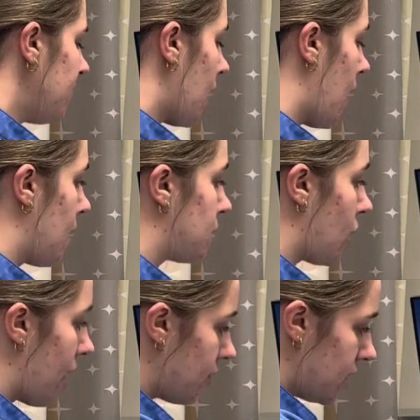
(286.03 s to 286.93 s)
So
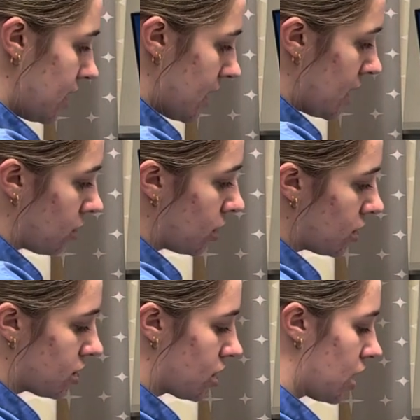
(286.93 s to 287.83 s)
everything here
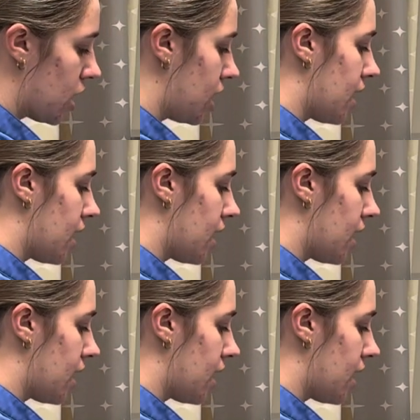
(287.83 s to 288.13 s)
looks good.